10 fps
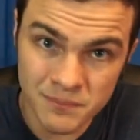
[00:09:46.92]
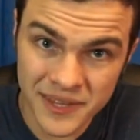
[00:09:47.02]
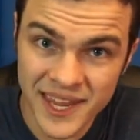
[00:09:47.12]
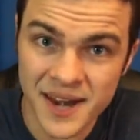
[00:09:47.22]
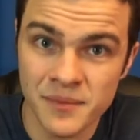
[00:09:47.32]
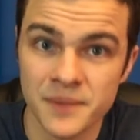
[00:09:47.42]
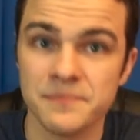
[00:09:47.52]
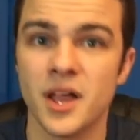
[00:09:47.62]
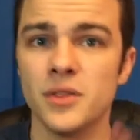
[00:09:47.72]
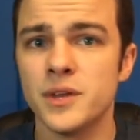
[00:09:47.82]
camera.
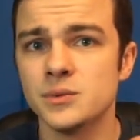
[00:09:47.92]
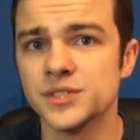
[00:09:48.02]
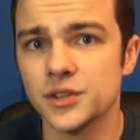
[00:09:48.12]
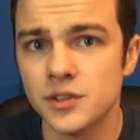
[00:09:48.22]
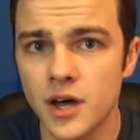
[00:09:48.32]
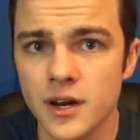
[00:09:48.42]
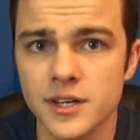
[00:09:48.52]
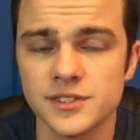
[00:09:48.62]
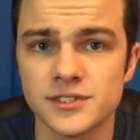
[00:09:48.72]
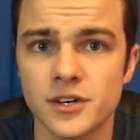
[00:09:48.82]
Uh, there was a lot of
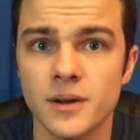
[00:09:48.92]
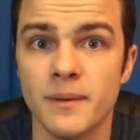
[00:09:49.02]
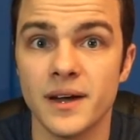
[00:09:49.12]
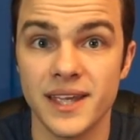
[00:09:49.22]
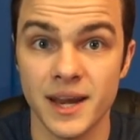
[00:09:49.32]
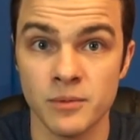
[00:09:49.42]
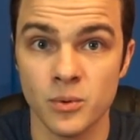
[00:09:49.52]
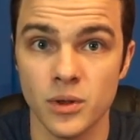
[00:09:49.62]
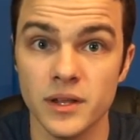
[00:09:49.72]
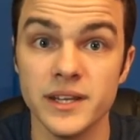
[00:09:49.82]
concern about camera
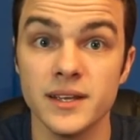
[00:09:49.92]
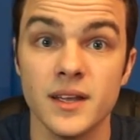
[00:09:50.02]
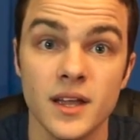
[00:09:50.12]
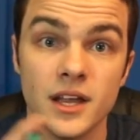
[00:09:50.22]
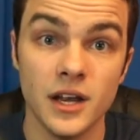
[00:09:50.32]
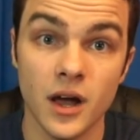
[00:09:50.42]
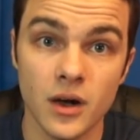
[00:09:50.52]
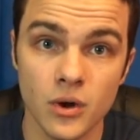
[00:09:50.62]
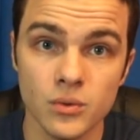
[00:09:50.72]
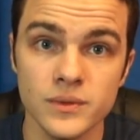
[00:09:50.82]
quality, not
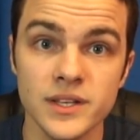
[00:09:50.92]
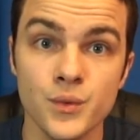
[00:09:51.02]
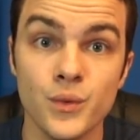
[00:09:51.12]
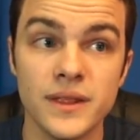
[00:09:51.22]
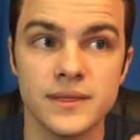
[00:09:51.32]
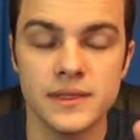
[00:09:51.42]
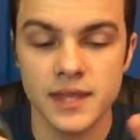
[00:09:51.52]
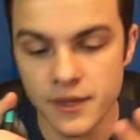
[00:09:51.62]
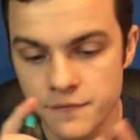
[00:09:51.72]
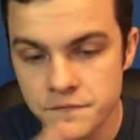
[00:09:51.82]
only when
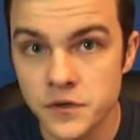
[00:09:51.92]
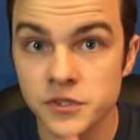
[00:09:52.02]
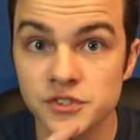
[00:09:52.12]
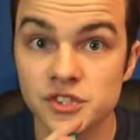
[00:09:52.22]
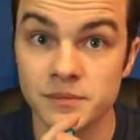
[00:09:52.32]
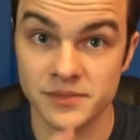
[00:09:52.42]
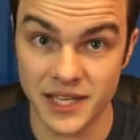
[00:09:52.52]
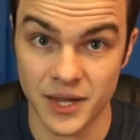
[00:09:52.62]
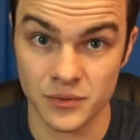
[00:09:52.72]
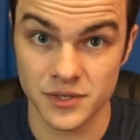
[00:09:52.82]
it first shipped
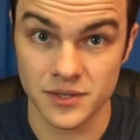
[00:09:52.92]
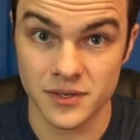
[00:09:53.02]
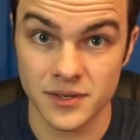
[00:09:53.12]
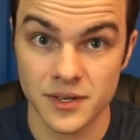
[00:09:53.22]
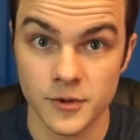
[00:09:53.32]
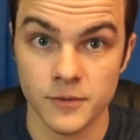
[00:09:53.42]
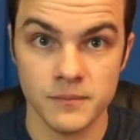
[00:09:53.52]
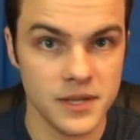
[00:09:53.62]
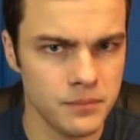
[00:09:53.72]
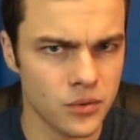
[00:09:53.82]
out,
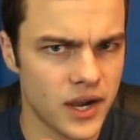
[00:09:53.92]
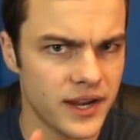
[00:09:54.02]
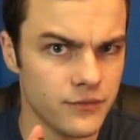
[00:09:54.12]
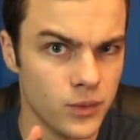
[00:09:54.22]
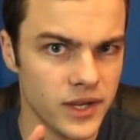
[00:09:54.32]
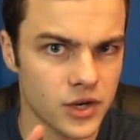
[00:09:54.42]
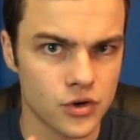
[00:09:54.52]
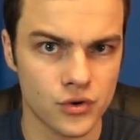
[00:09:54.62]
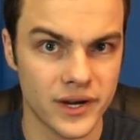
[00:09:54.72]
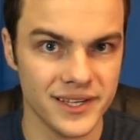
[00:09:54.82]
people kind of went
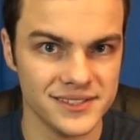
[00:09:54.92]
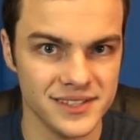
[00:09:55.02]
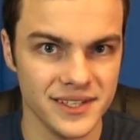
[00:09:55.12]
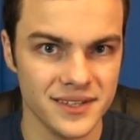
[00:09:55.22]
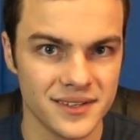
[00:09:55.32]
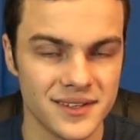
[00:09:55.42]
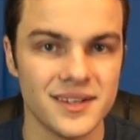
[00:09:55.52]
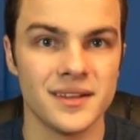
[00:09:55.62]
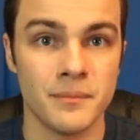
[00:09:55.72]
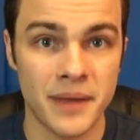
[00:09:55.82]
crazy.
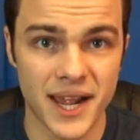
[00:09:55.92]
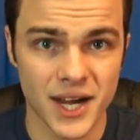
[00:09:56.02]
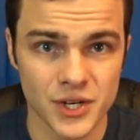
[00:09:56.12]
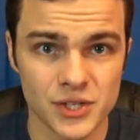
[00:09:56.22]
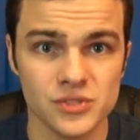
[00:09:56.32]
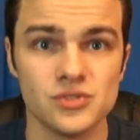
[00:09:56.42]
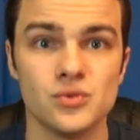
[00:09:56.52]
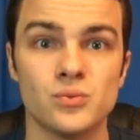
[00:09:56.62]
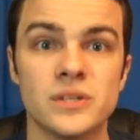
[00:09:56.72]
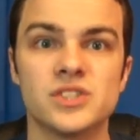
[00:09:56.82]
The backers
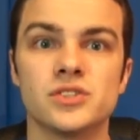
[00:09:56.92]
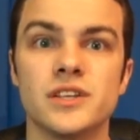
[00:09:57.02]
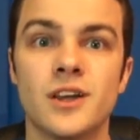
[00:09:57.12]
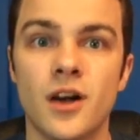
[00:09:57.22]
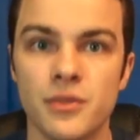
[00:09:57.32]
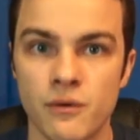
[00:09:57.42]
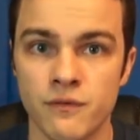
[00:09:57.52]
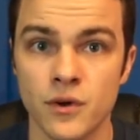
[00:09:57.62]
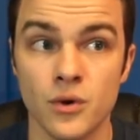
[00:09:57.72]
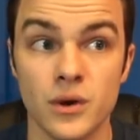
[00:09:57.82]
who originally got the
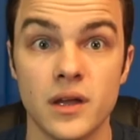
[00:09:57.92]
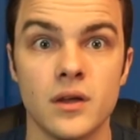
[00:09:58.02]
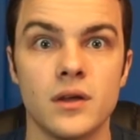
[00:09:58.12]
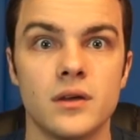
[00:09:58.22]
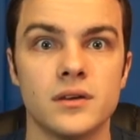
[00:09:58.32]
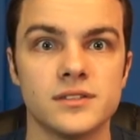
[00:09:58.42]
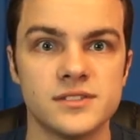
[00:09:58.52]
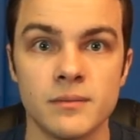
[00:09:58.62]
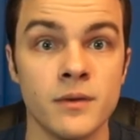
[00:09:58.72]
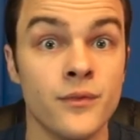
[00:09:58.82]
phone,
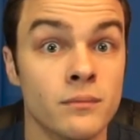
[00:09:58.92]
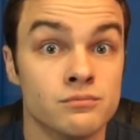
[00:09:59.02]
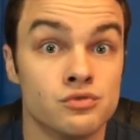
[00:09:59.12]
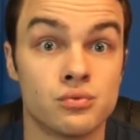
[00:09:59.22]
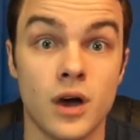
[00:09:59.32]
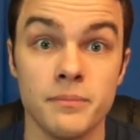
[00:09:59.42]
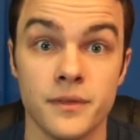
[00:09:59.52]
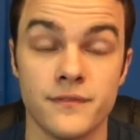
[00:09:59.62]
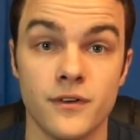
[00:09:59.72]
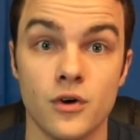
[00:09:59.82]
some of them dropped
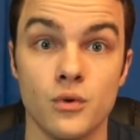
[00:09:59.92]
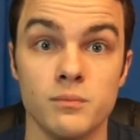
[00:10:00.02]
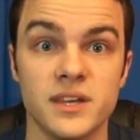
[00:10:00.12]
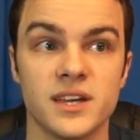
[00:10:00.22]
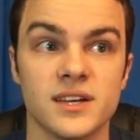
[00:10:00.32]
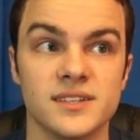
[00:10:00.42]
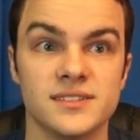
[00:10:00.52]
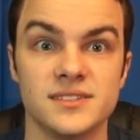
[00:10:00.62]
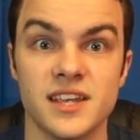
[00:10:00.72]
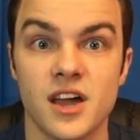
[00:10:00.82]
the phone
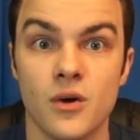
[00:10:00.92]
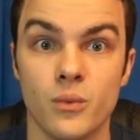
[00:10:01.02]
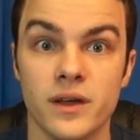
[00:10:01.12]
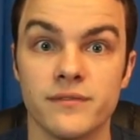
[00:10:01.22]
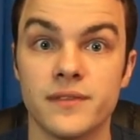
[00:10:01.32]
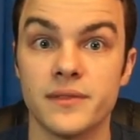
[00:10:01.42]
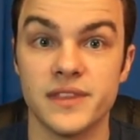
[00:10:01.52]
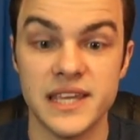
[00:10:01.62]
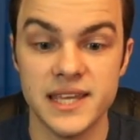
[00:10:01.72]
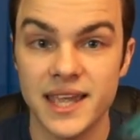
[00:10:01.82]
because they got whiffed that
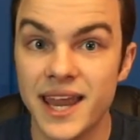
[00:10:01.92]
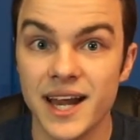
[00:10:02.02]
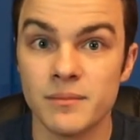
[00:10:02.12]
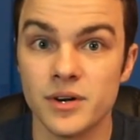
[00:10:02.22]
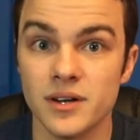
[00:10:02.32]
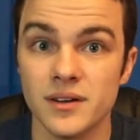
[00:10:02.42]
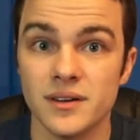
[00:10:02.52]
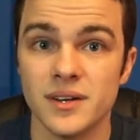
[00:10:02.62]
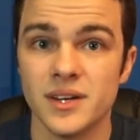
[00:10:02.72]
the camera